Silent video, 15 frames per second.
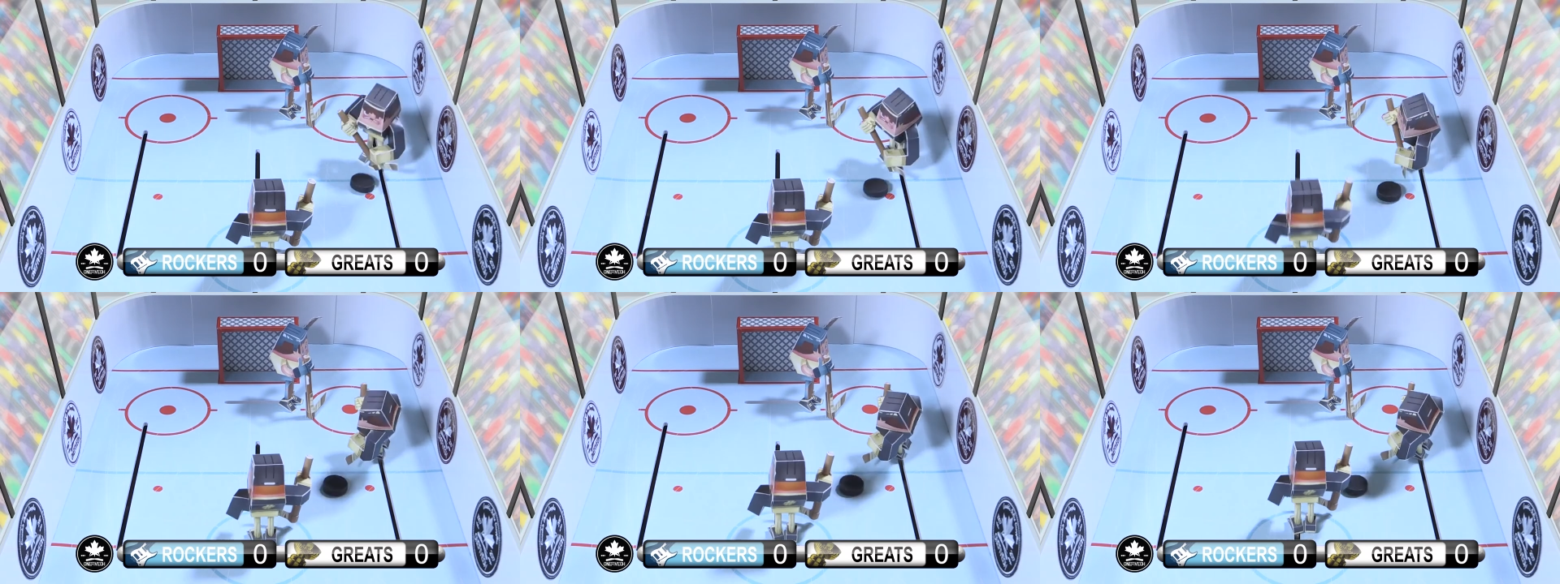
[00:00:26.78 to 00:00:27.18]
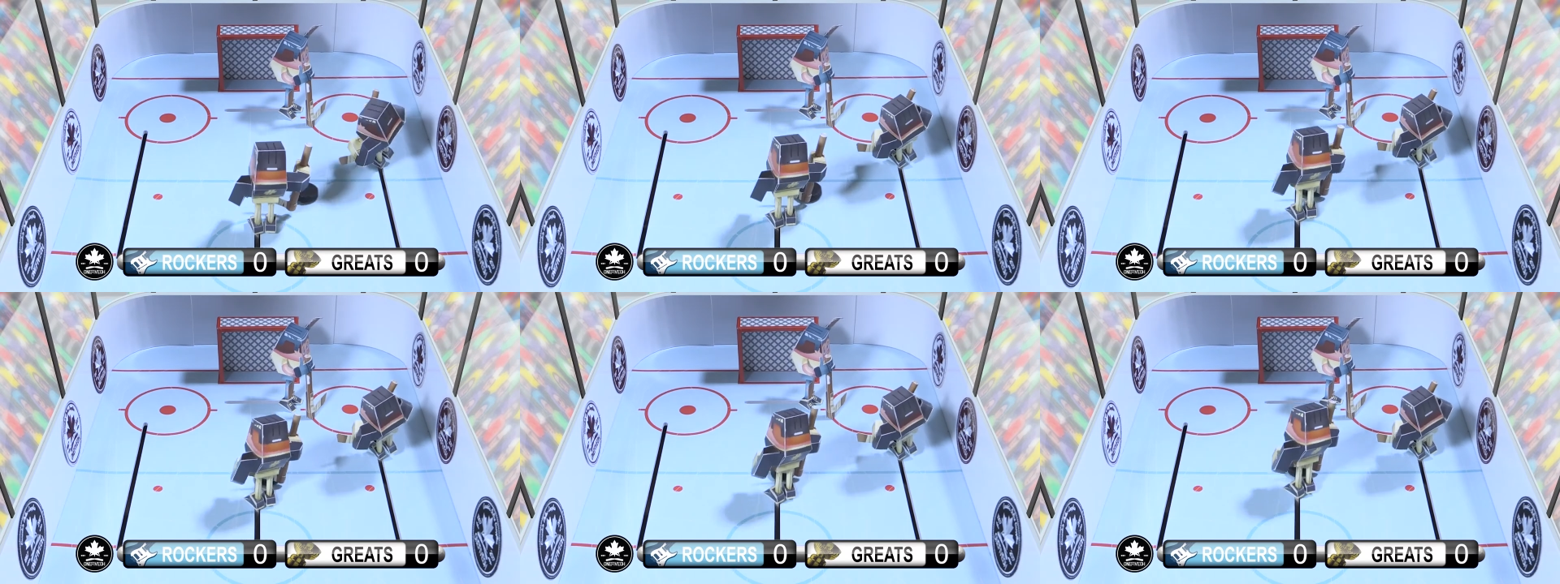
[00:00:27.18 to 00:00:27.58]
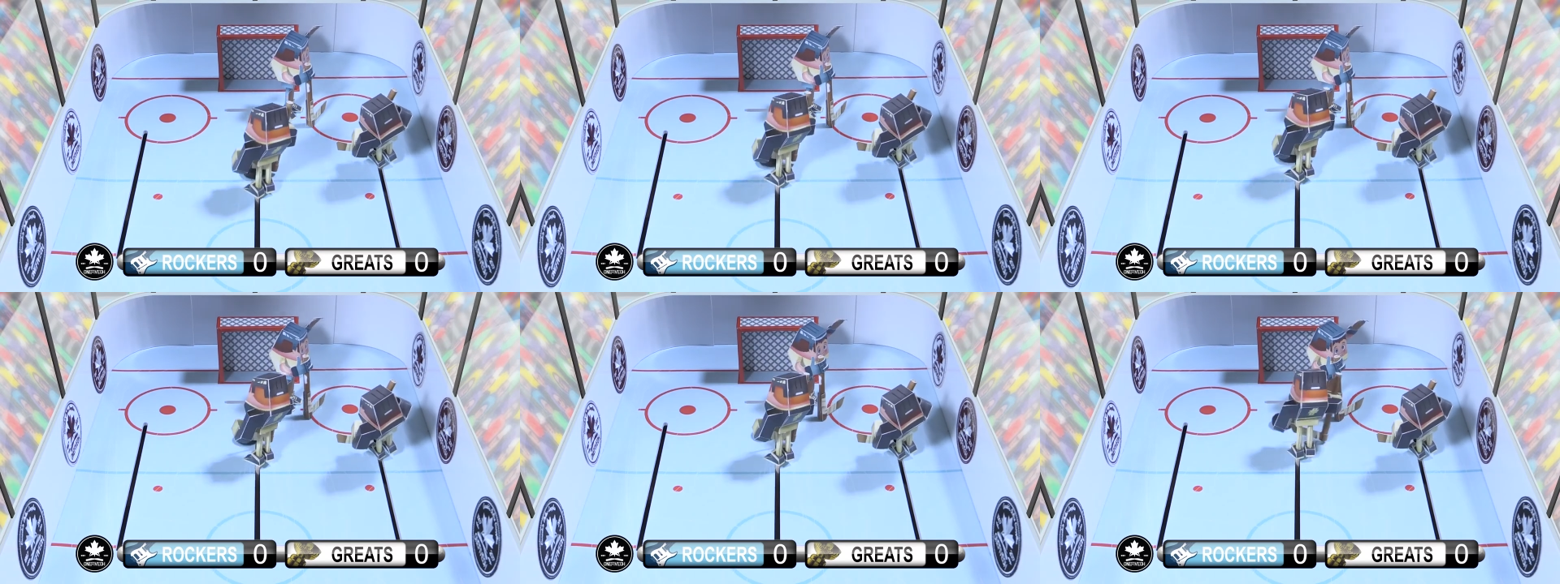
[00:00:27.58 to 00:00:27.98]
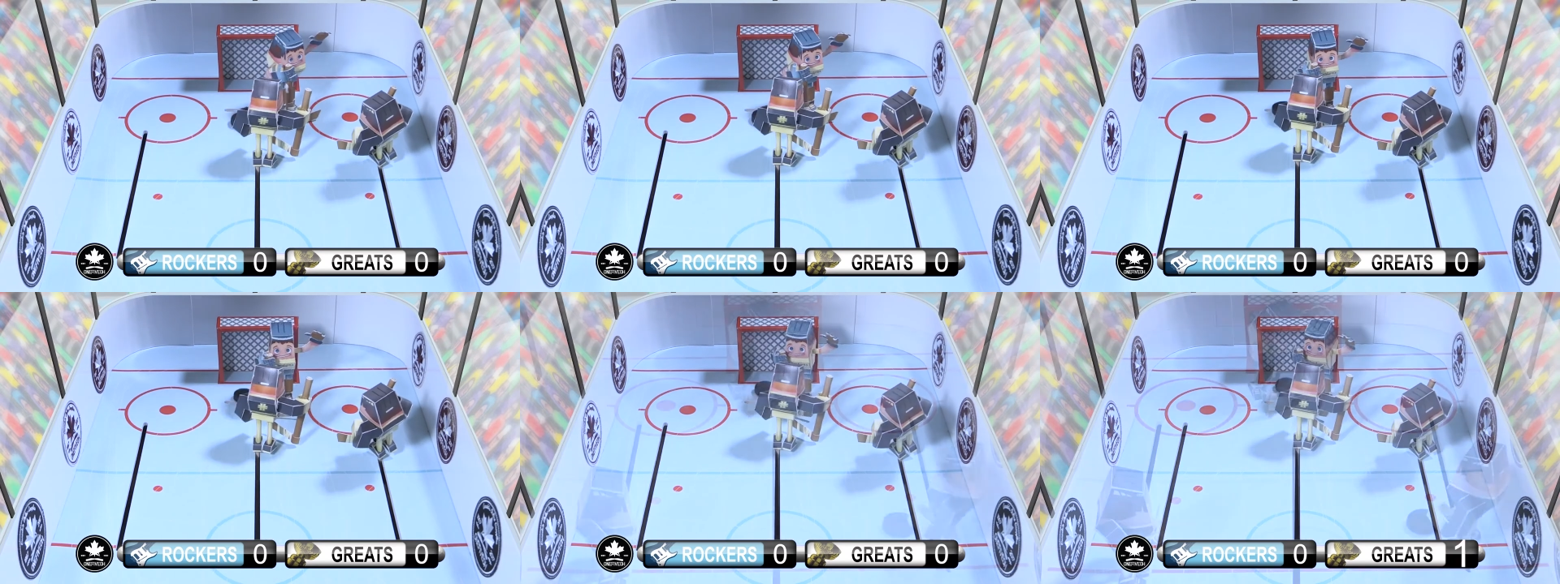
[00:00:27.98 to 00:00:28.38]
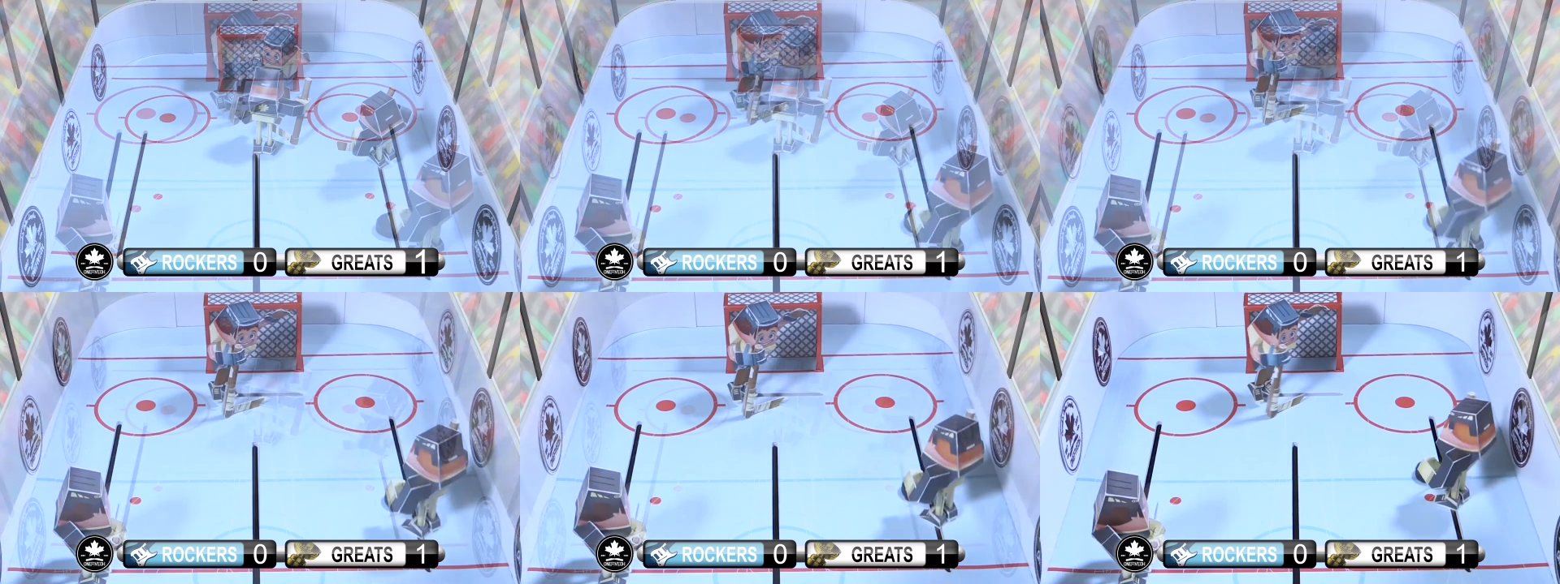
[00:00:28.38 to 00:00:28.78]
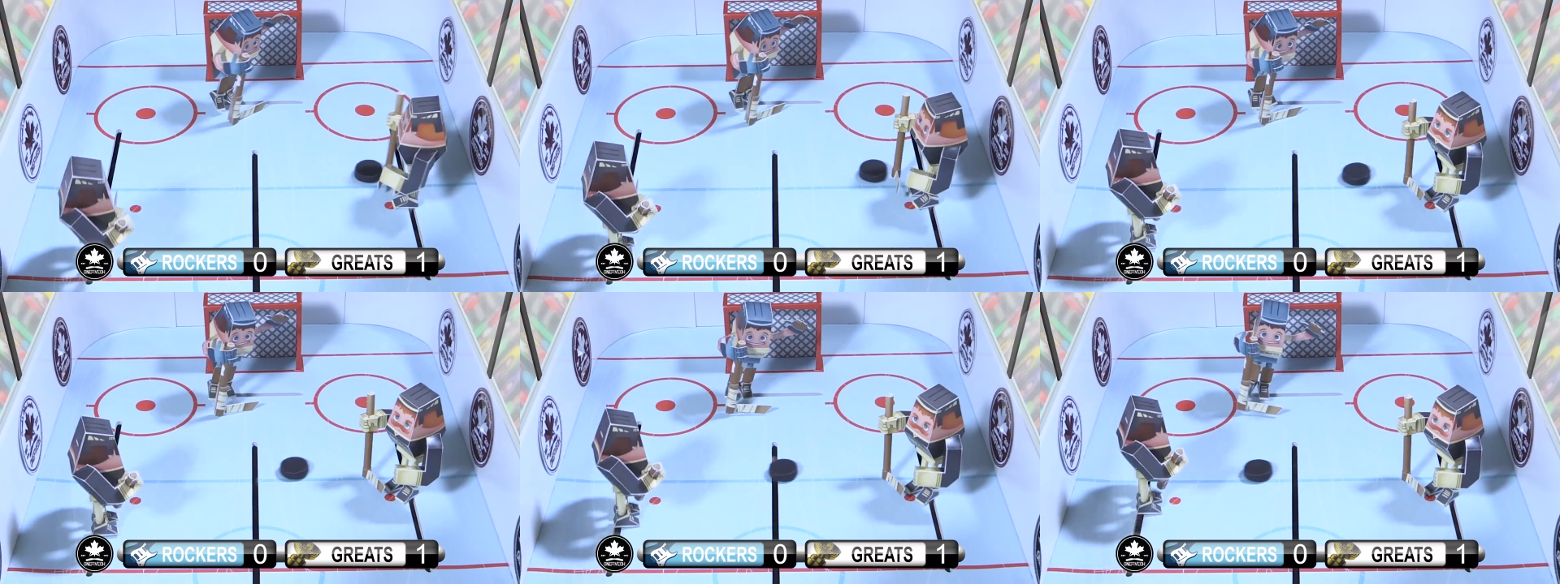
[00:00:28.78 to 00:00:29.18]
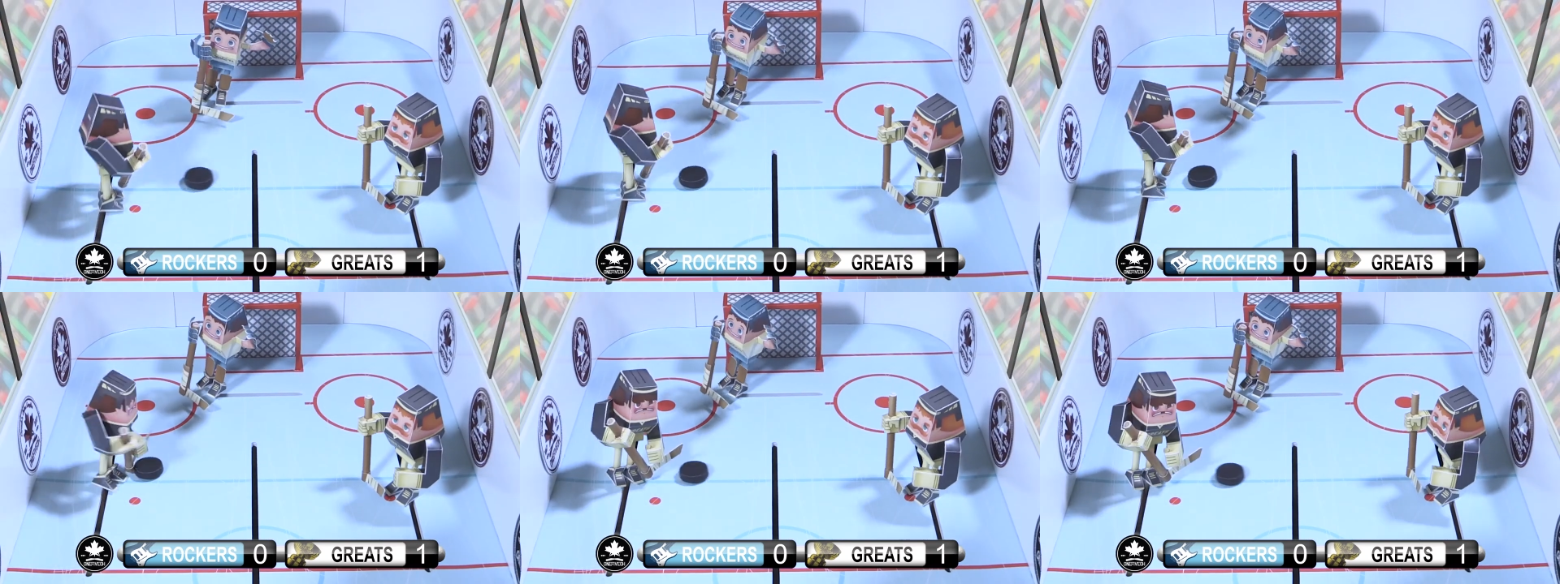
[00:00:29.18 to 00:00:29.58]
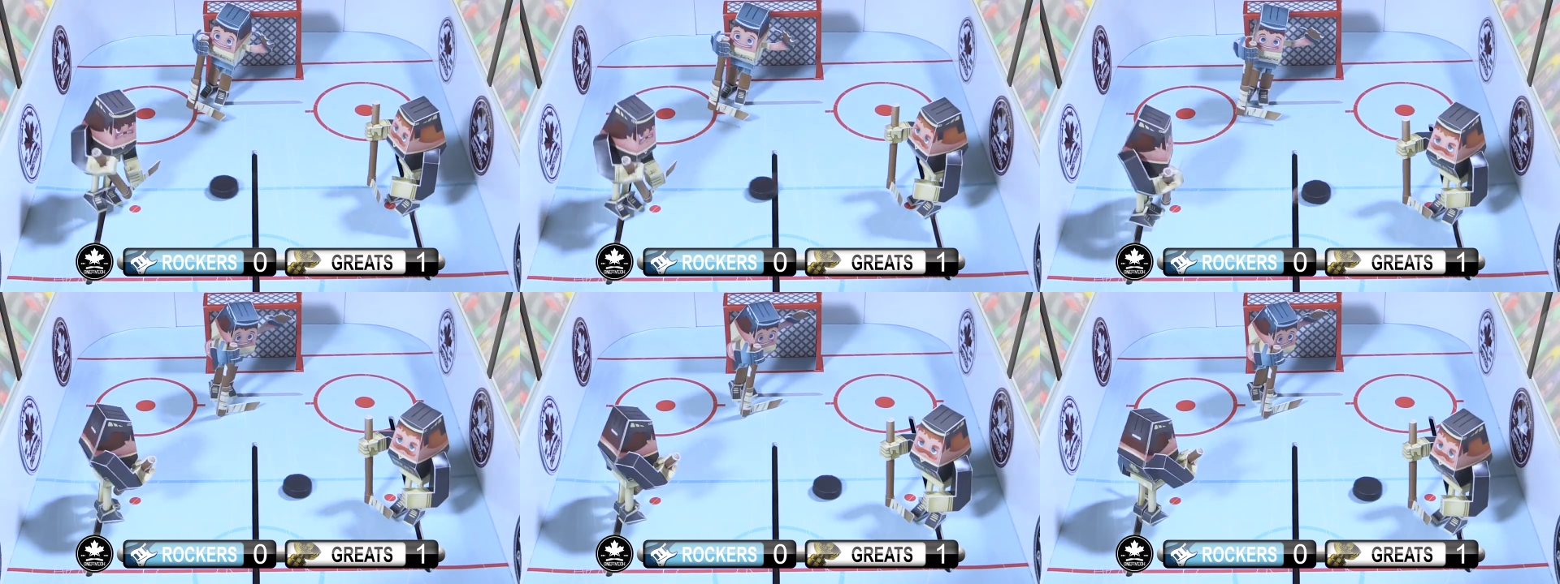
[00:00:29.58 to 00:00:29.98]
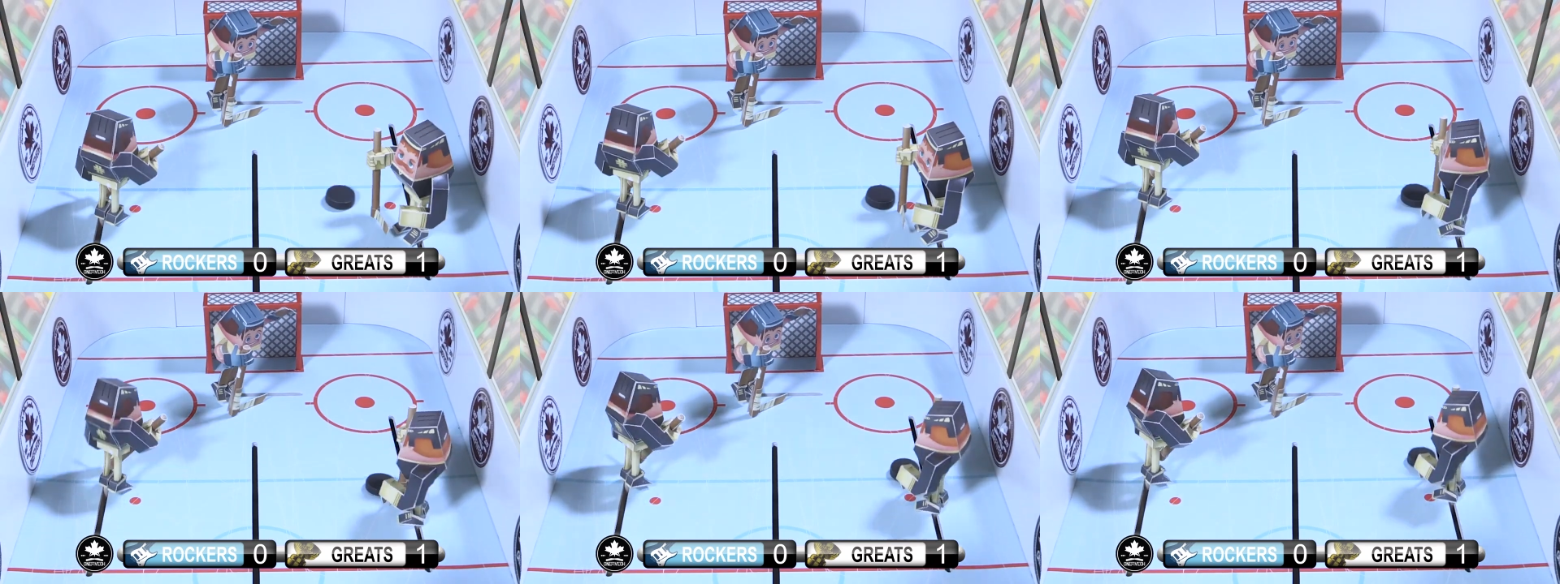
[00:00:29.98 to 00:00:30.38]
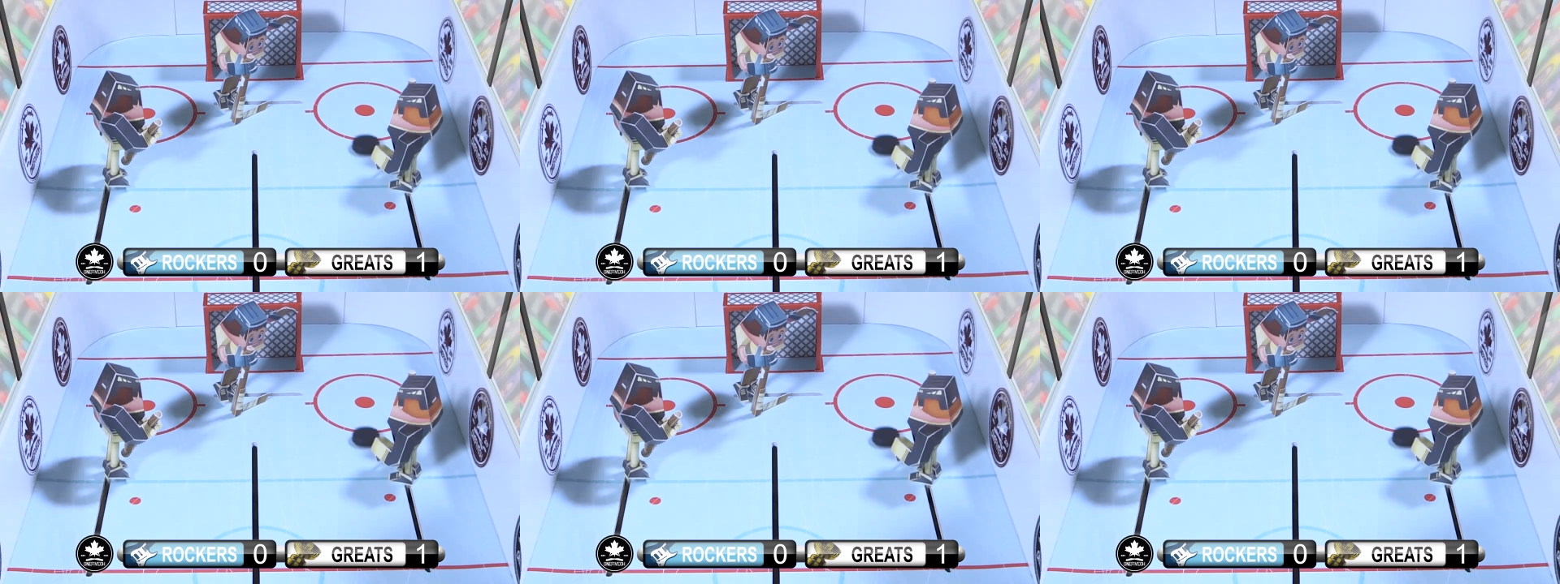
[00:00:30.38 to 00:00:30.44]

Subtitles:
No face is visible, so there are no lips to read.